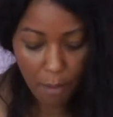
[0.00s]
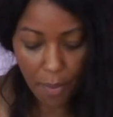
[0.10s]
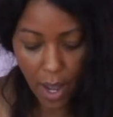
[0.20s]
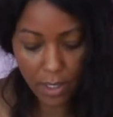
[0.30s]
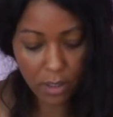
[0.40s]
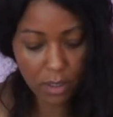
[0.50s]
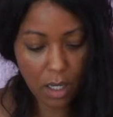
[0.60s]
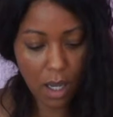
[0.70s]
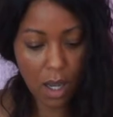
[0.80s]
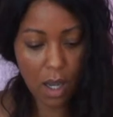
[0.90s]
But,
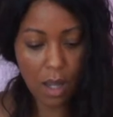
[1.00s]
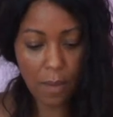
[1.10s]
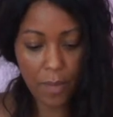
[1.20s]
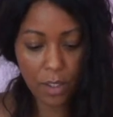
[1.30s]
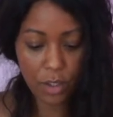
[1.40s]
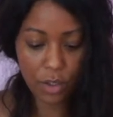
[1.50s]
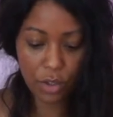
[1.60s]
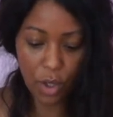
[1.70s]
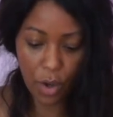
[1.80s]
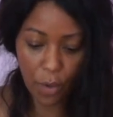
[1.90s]
um,
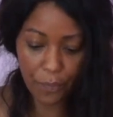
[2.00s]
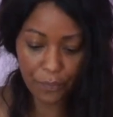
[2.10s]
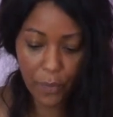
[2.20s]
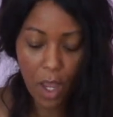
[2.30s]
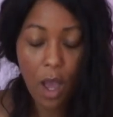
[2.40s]
so